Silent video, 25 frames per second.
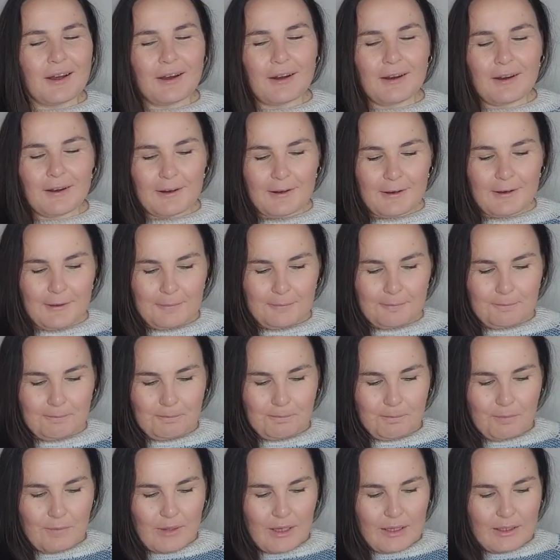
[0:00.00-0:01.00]

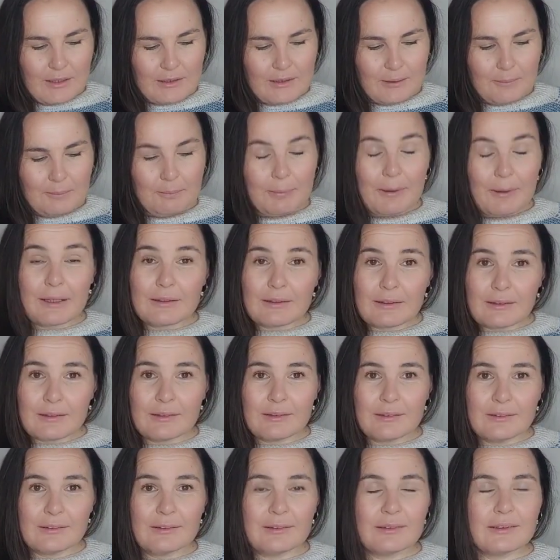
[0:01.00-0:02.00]
The
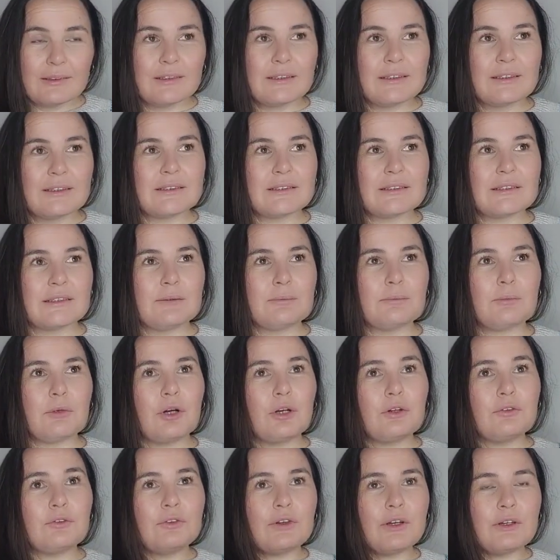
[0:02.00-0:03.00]
pattern is the
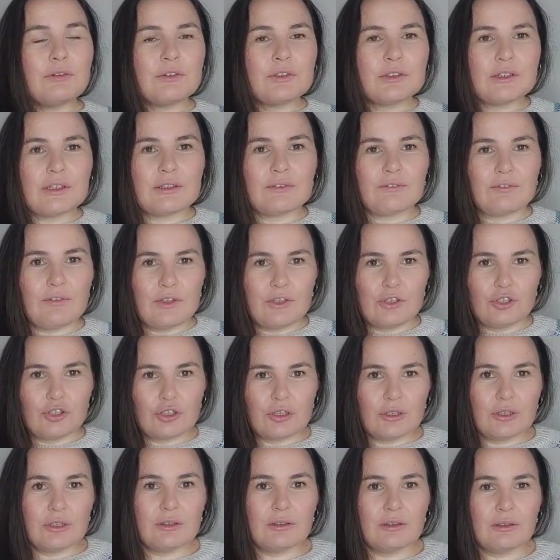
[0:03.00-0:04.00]
My Favorite
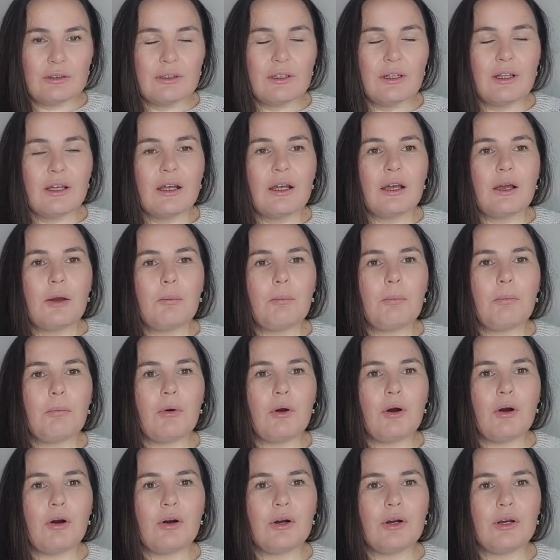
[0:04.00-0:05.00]
Adventure
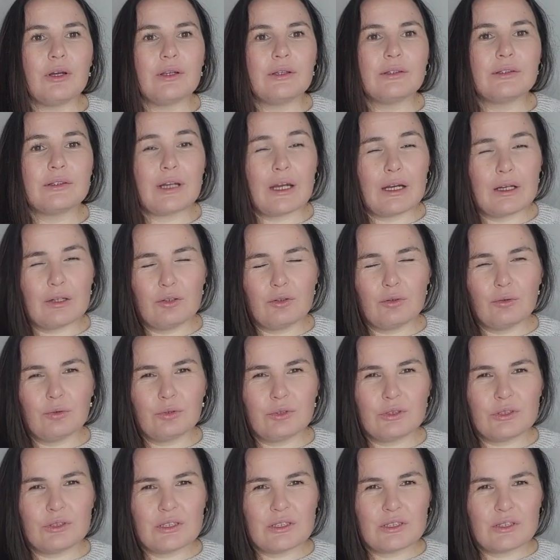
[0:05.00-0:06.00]
by
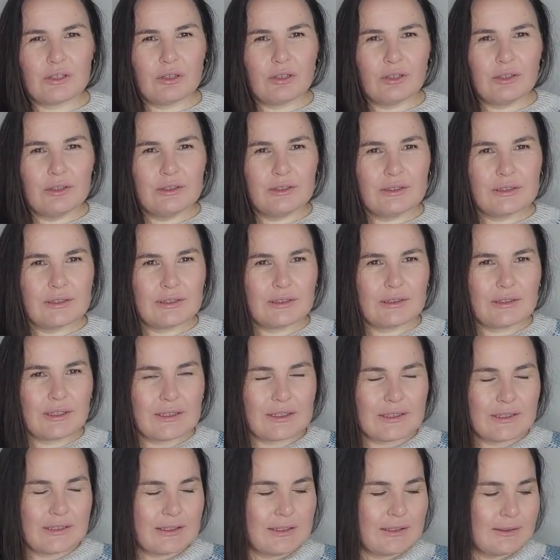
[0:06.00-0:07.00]
Hoard Designs,
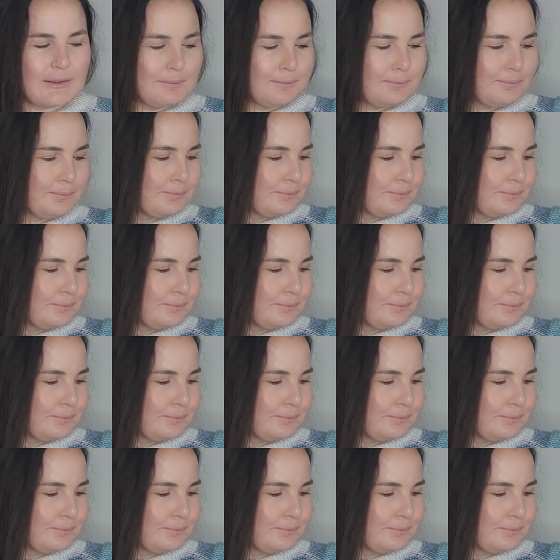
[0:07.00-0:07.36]
Tristan,